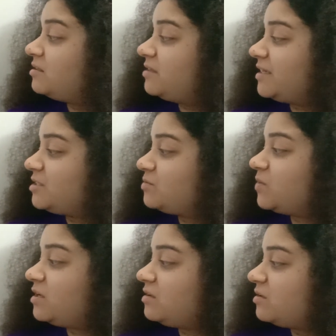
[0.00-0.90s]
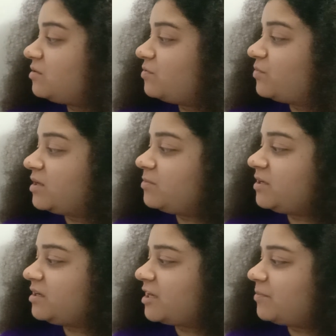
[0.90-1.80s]
Next one will
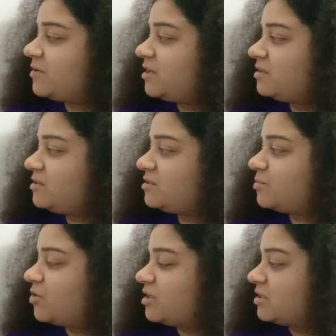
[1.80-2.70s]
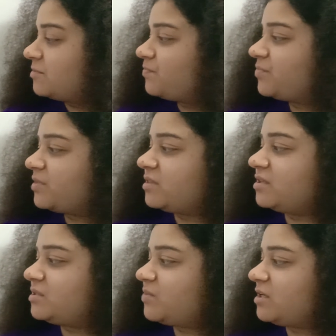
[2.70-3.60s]
be capital T small t.
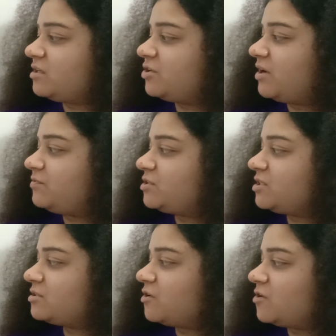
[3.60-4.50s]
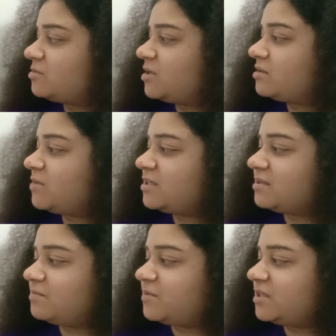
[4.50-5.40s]
This one you have to just cross multiply
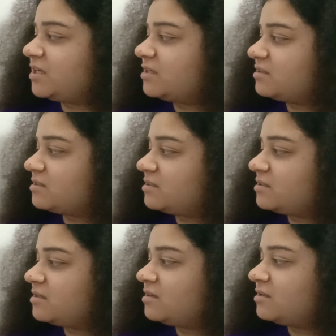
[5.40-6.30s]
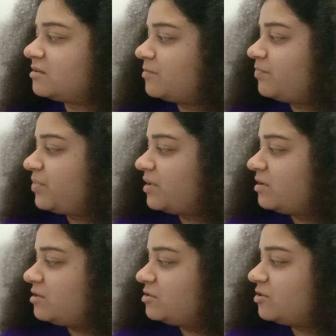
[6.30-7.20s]
simply like this.
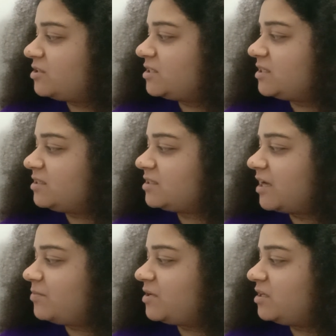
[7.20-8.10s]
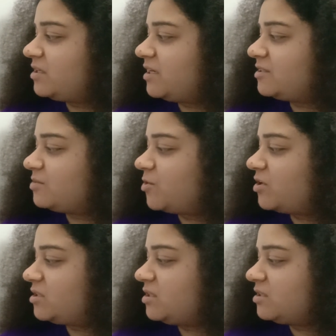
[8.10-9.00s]
So this is capital T and small
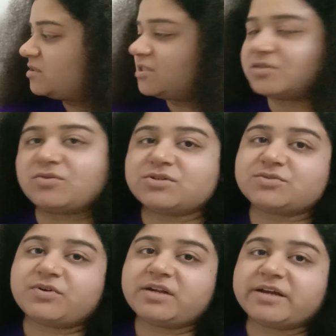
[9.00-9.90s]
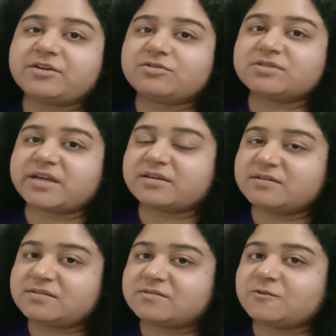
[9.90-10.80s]
t. This codes for
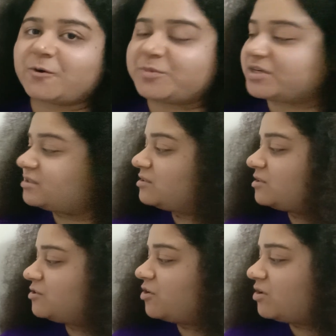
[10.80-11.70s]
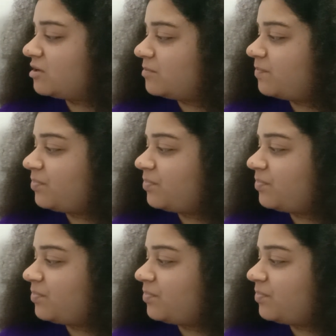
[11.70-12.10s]
heterozygous dominant tall.